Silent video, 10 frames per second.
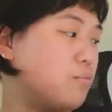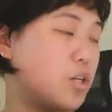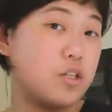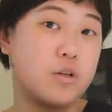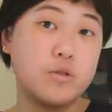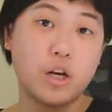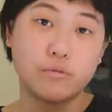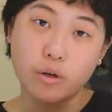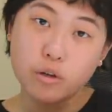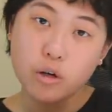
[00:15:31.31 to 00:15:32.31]
just use their
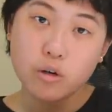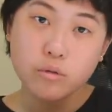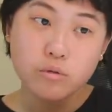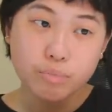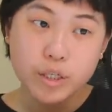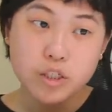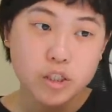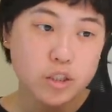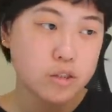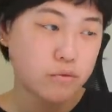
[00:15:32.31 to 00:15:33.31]
Rollo
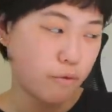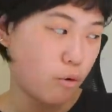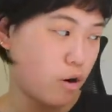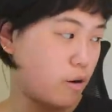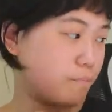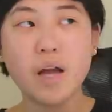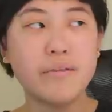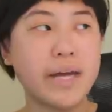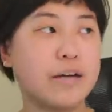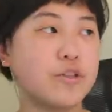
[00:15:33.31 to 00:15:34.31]
printers for
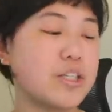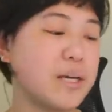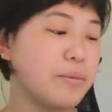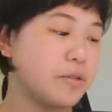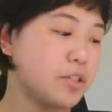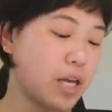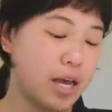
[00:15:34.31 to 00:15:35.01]
the address labels.